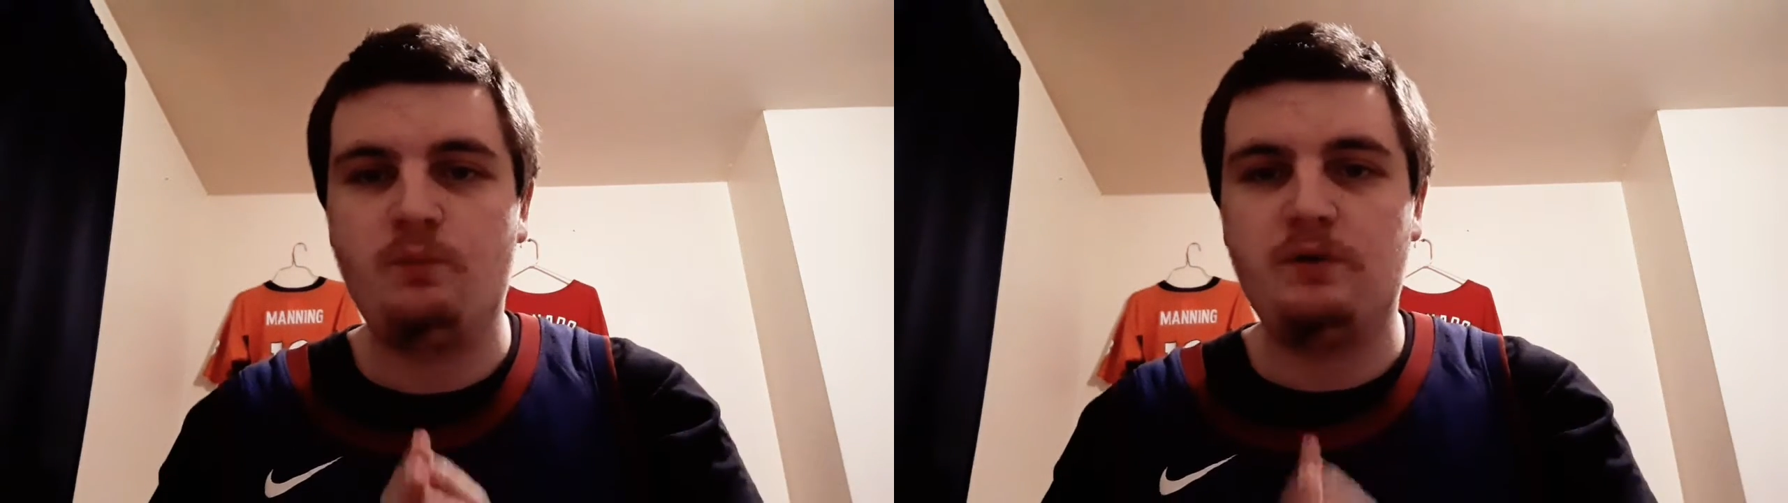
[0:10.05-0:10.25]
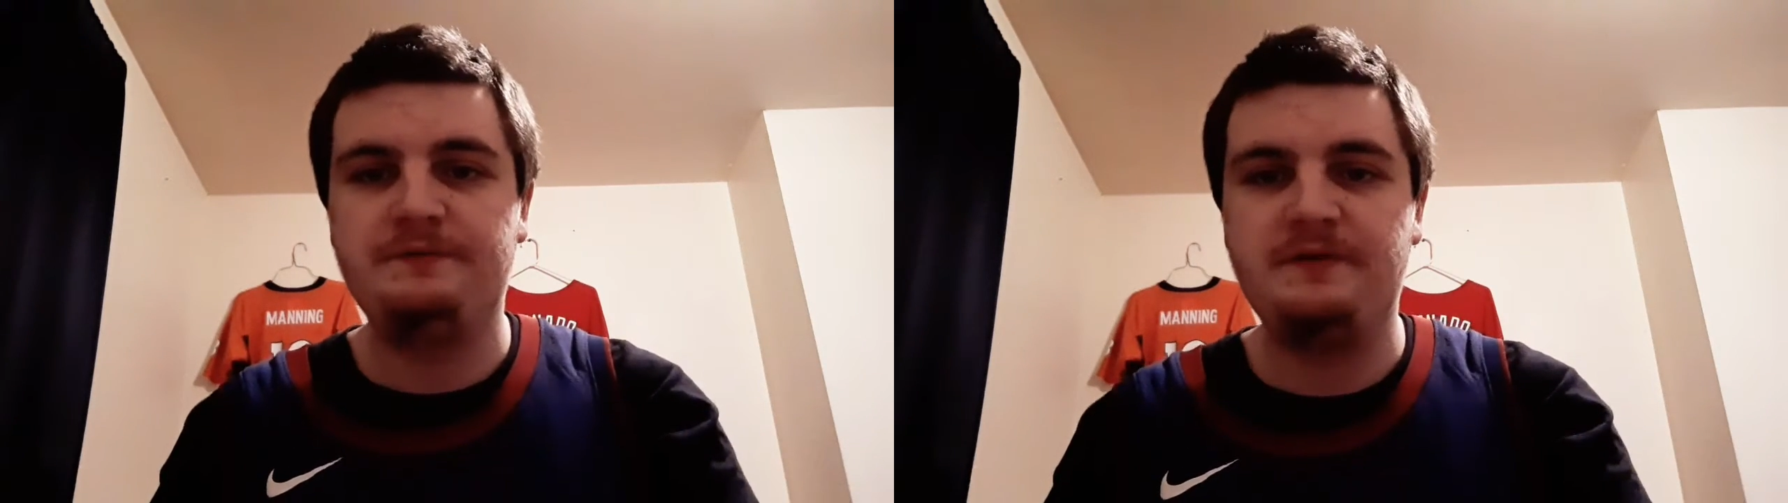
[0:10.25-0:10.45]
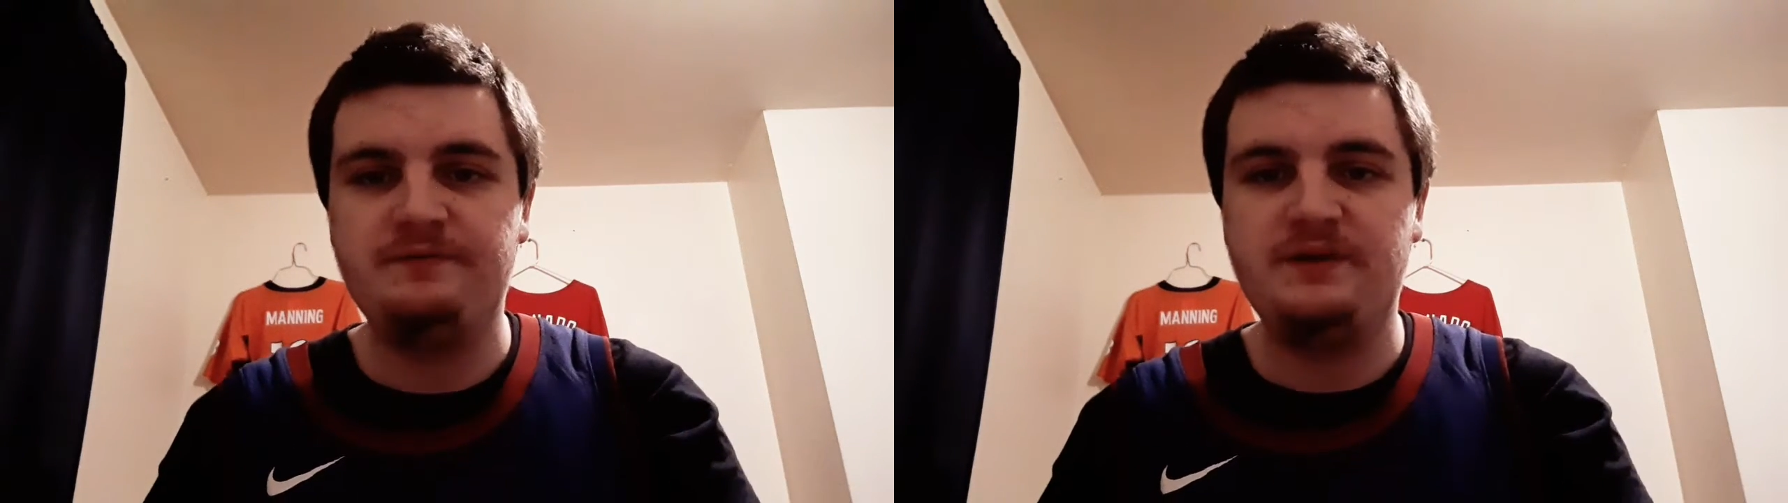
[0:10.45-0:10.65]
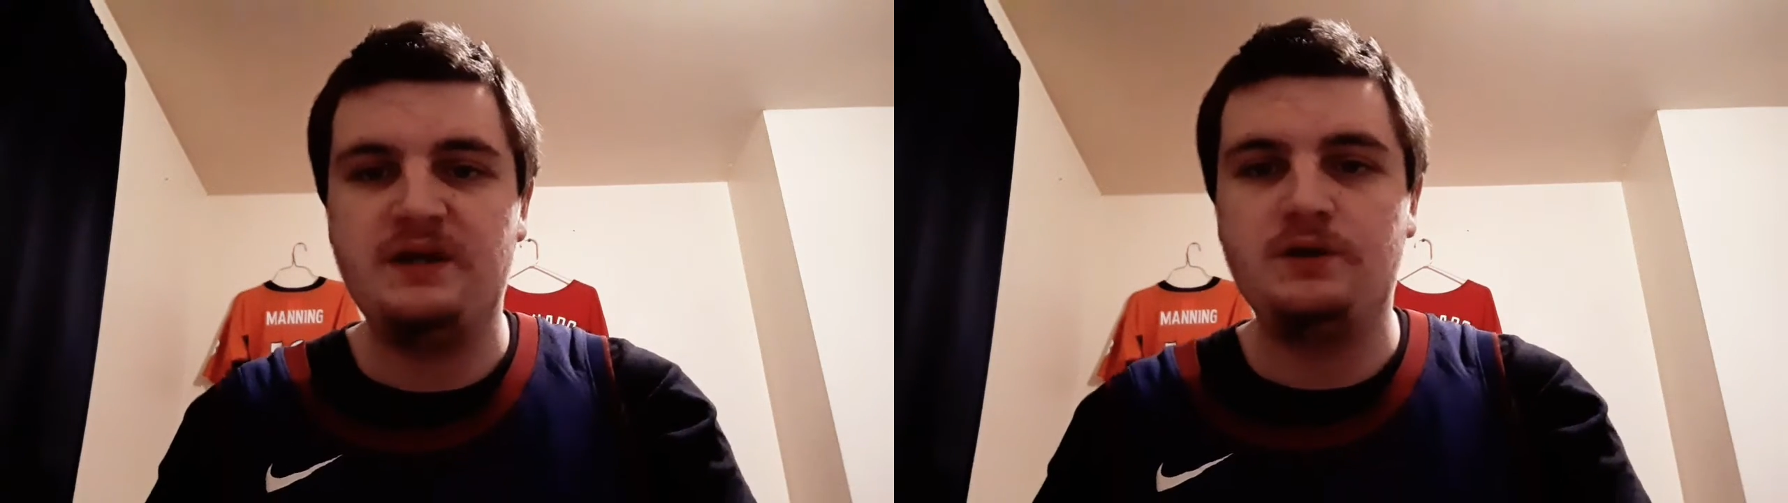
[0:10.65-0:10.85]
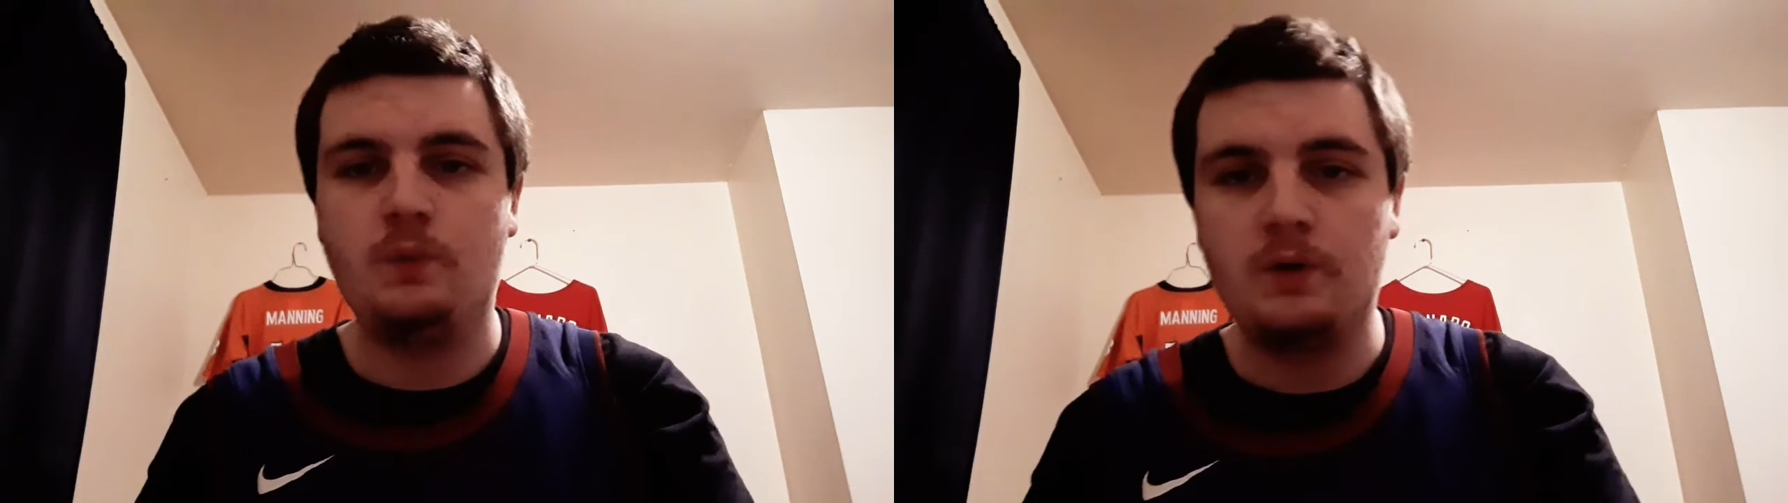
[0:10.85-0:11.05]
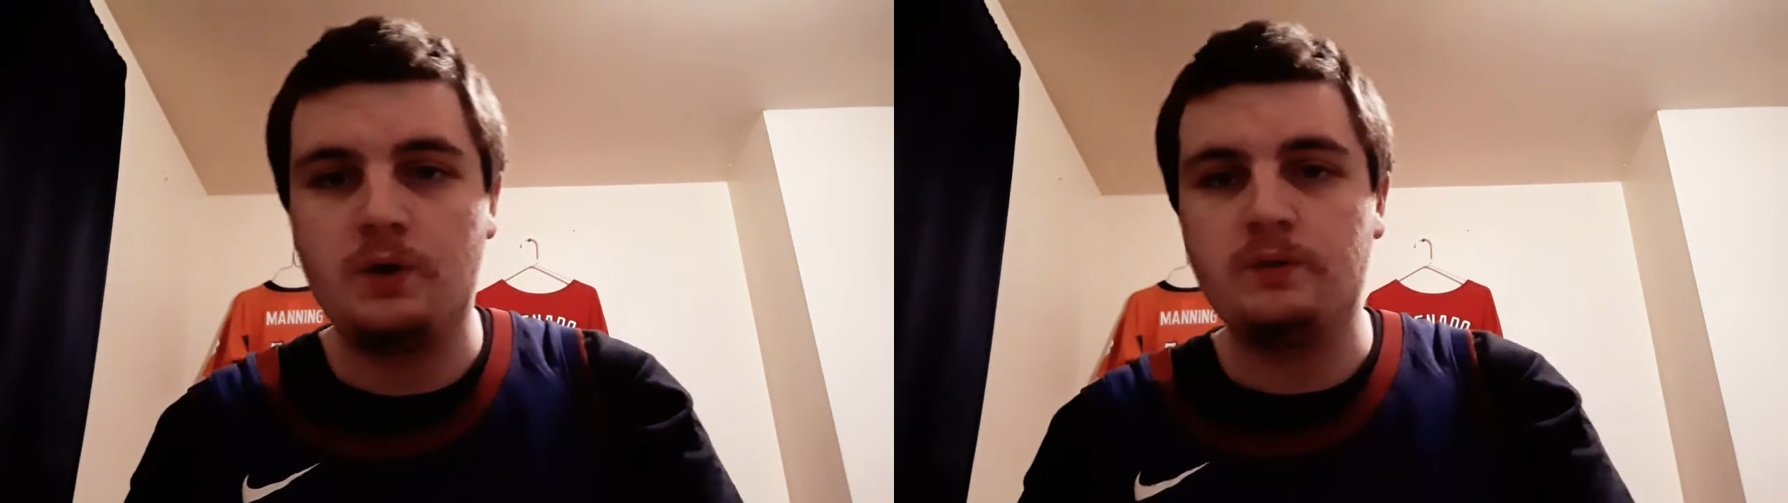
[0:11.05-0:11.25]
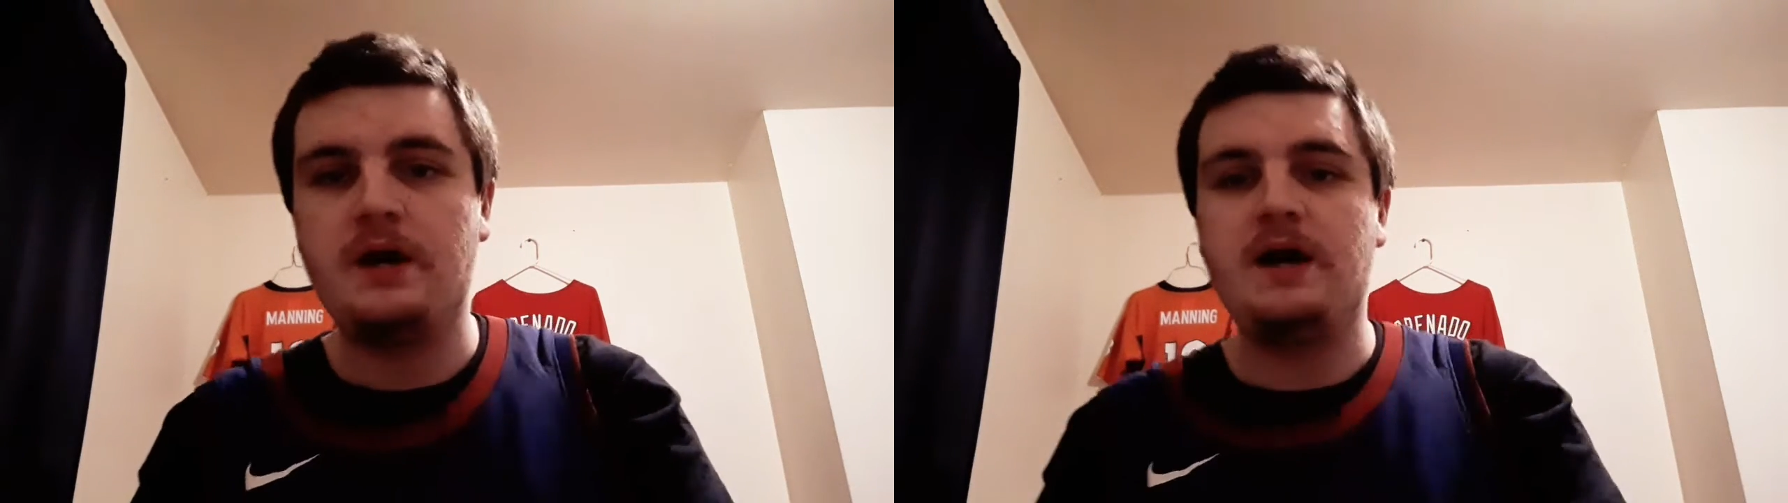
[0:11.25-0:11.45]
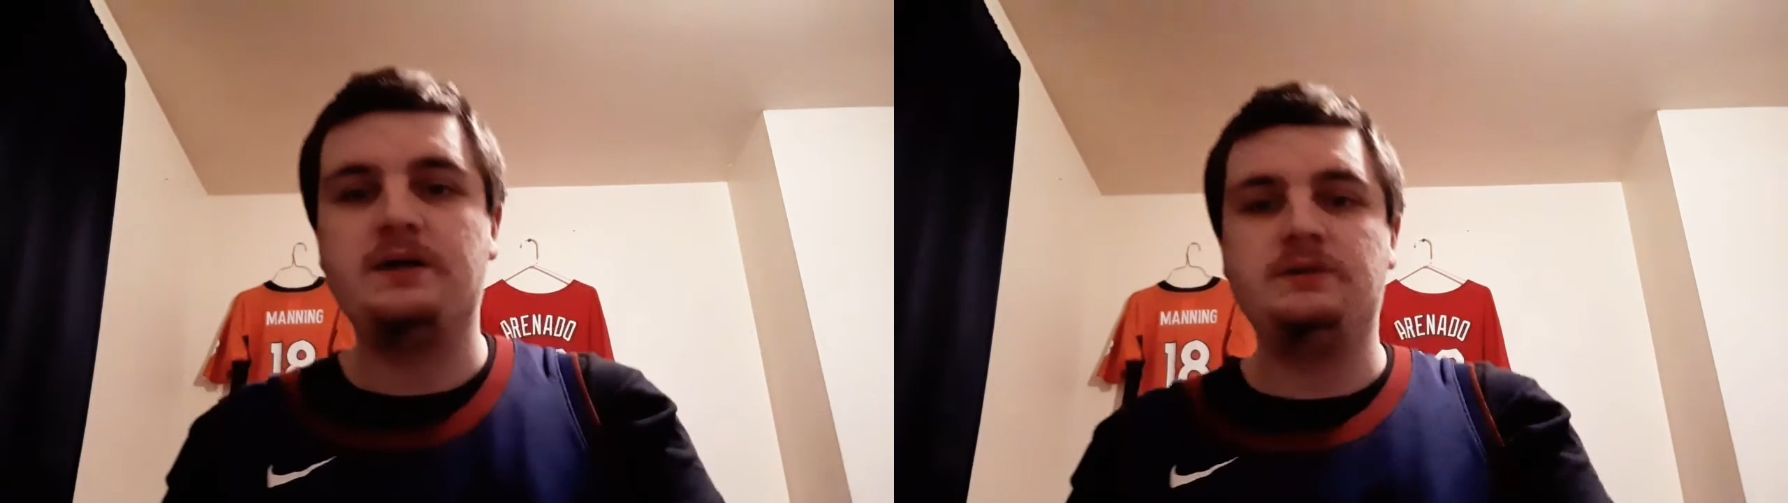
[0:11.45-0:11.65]

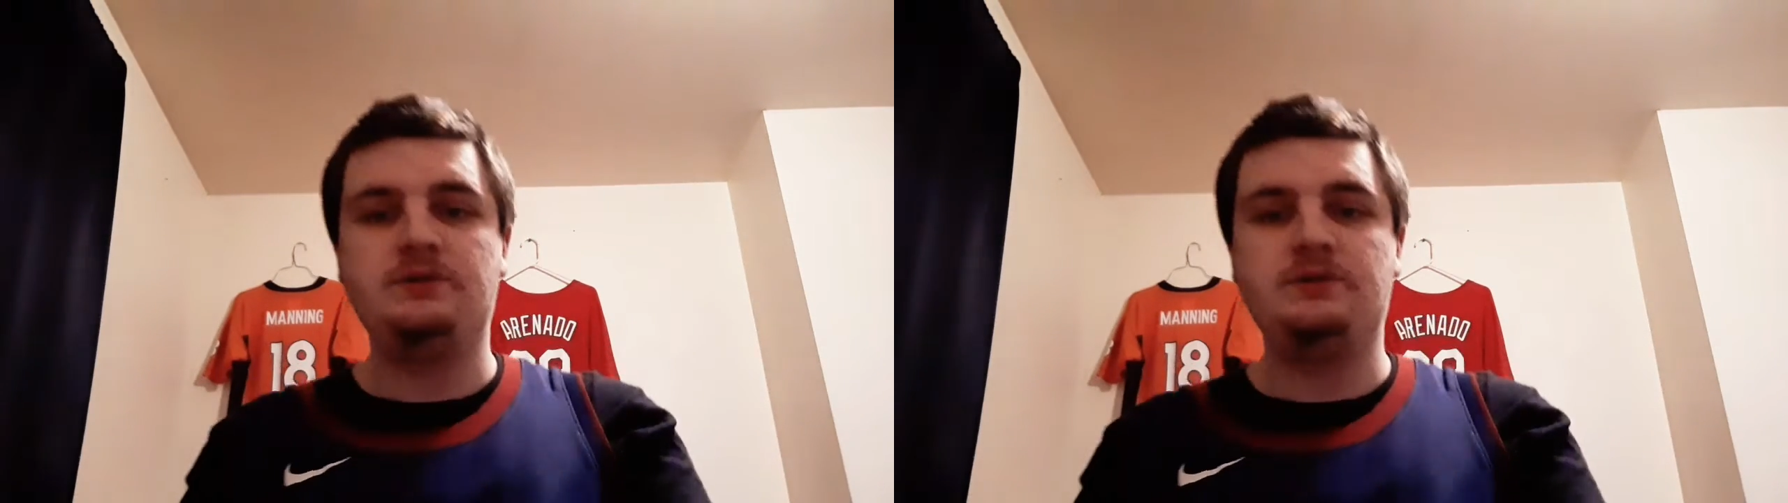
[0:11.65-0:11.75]
115-109